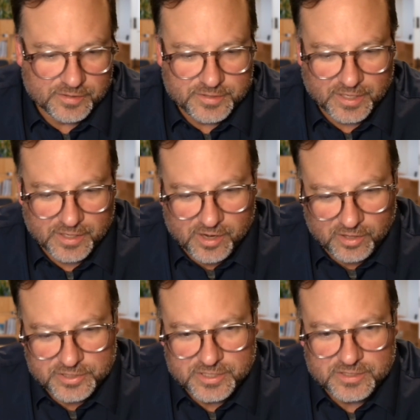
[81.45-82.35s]

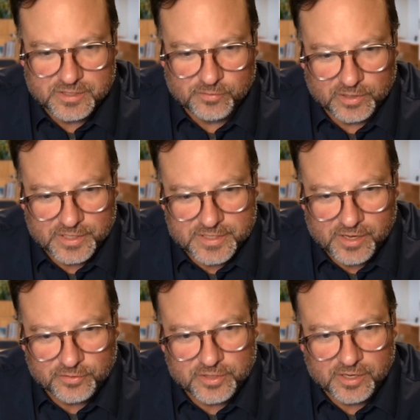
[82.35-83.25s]
technologies that relate to
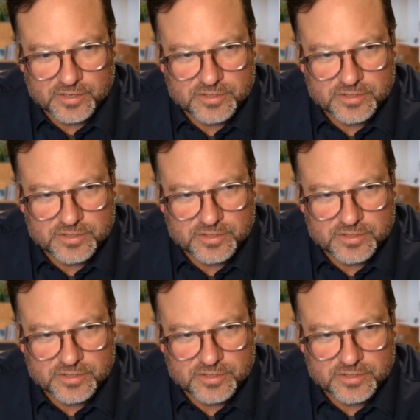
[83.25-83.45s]
healthcare.